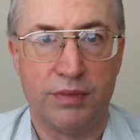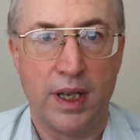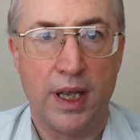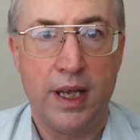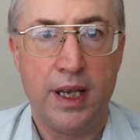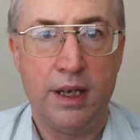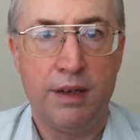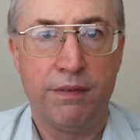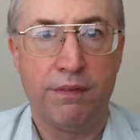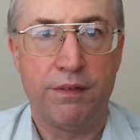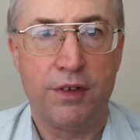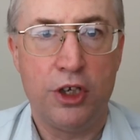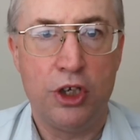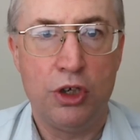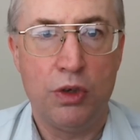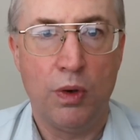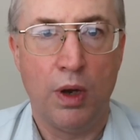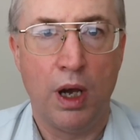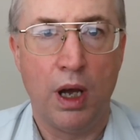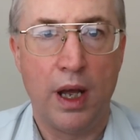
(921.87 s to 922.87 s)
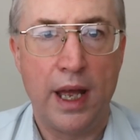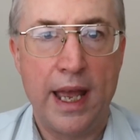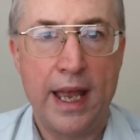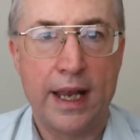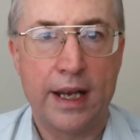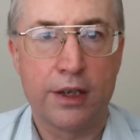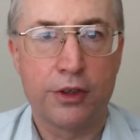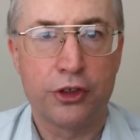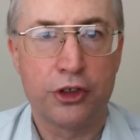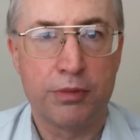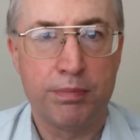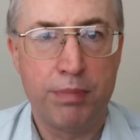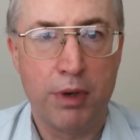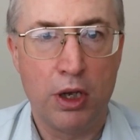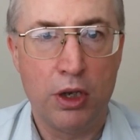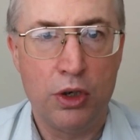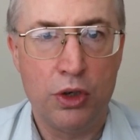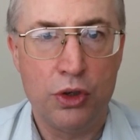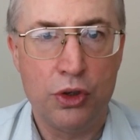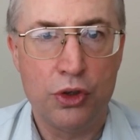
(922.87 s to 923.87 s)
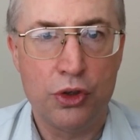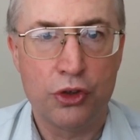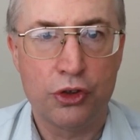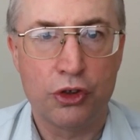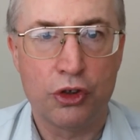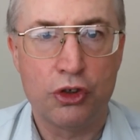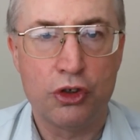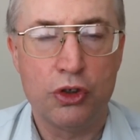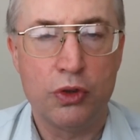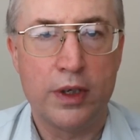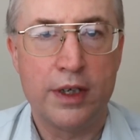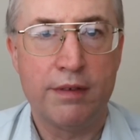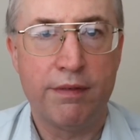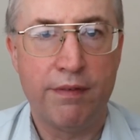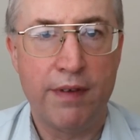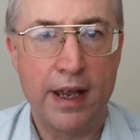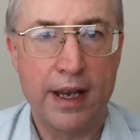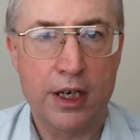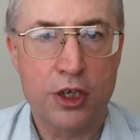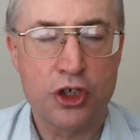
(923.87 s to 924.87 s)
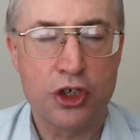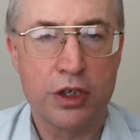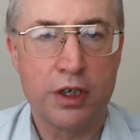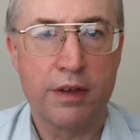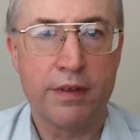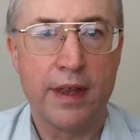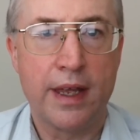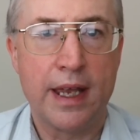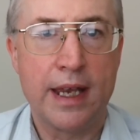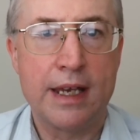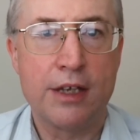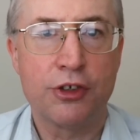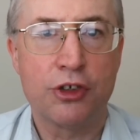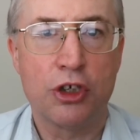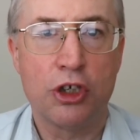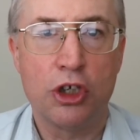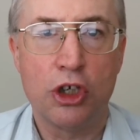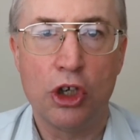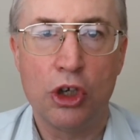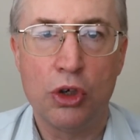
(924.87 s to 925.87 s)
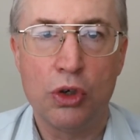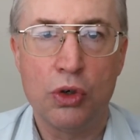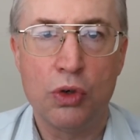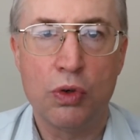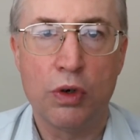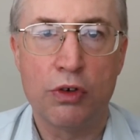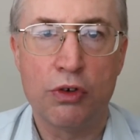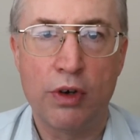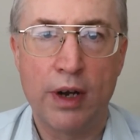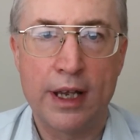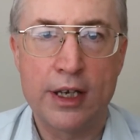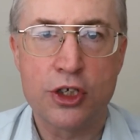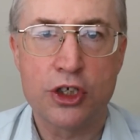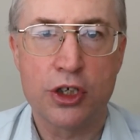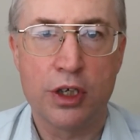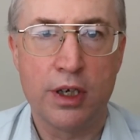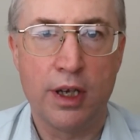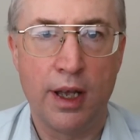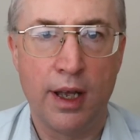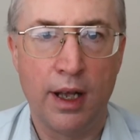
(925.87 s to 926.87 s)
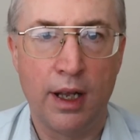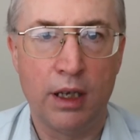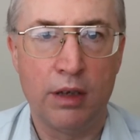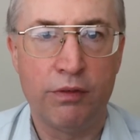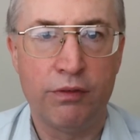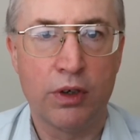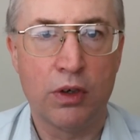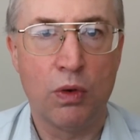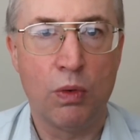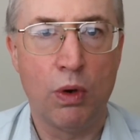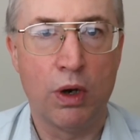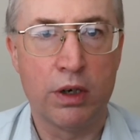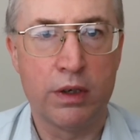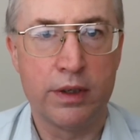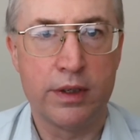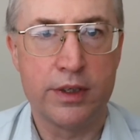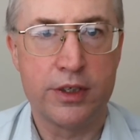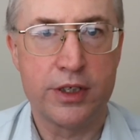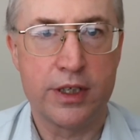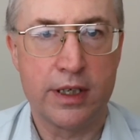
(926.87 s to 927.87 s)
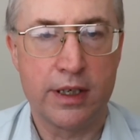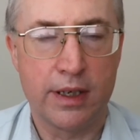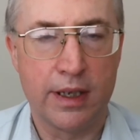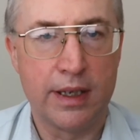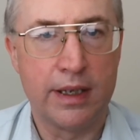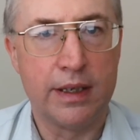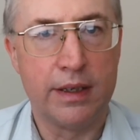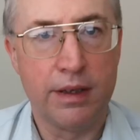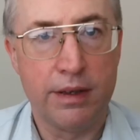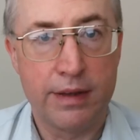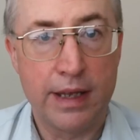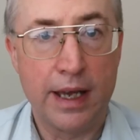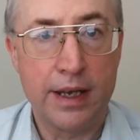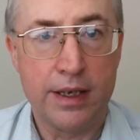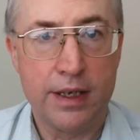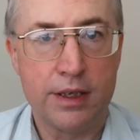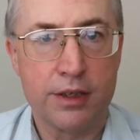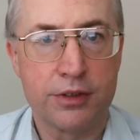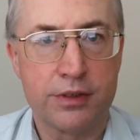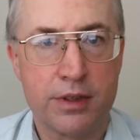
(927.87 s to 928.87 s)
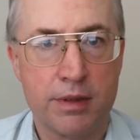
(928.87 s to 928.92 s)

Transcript: If you are exposed to infection, there is no rationale for quarantine. That is